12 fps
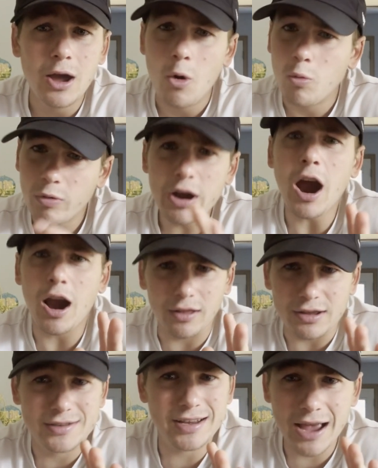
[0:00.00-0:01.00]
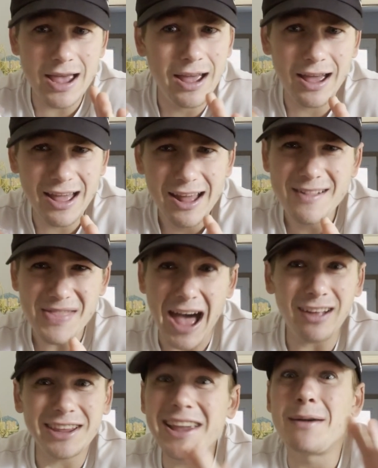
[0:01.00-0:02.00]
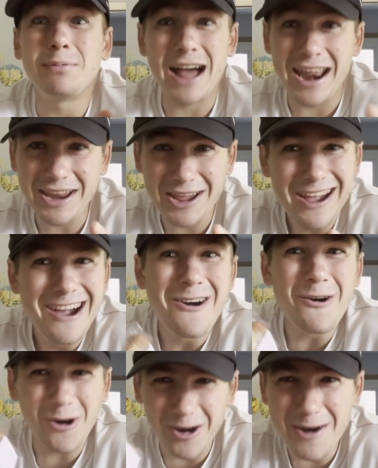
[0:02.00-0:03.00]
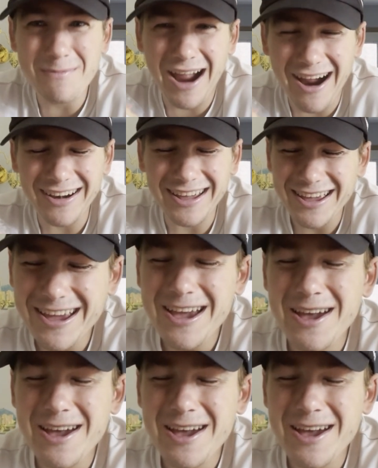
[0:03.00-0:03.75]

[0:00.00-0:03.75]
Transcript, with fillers: Regardless, I'll take a blondie or a brownie.